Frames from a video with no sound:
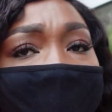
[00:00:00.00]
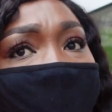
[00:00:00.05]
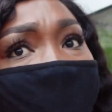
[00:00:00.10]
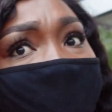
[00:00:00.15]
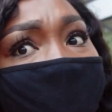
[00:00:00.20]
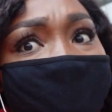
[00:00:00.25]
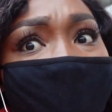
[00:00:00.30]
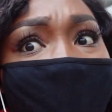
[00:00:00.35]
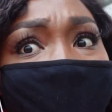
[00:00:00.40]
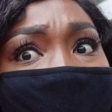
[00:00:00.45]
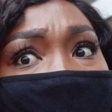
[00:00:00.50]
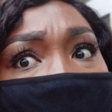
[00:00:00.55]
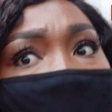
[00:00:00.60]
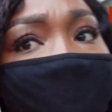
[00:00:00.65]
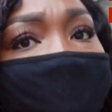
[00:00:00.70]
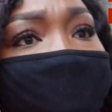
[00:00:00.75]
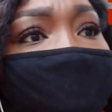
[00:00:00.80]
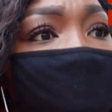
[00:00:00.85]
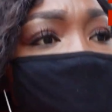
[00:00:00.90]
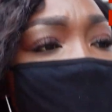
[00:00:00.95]
sweets and
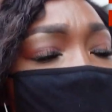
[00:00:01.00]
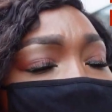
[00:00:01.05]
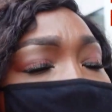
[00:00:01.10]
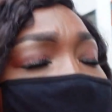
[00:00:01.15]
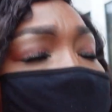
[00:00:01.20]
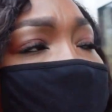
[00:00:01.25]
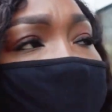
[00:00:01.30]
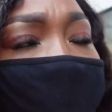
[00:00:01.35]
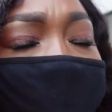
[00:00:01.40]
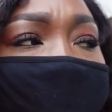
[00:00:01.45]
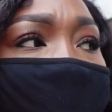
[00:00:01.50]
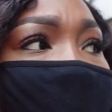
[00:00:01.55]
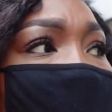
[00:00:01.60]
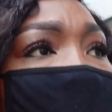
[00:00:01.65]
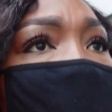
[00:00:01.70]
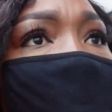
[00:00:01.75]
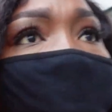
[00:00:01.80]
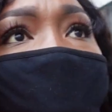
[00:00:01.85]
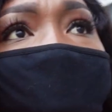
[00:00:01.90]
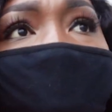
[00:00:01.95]
stuff. No,
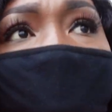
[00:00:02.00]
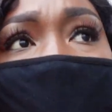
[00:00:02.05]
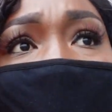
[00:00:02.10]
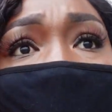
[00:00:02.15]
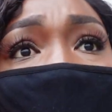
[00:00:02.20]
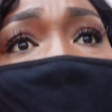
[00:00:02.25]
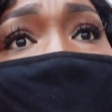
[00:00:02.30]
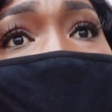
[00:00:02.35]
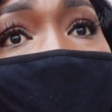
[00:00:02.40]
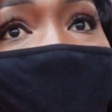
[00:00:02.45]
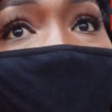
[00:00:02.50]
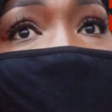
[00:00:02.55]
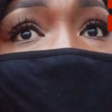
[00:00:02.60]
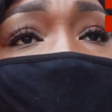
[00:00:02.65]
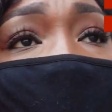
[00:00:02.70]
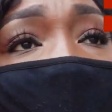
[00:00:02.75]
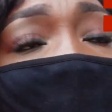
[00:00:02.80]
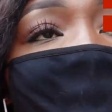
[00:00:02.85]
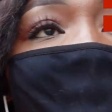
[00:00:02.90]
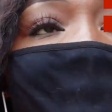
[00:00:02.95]
I'm not going to do that
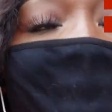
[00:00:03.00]
myself.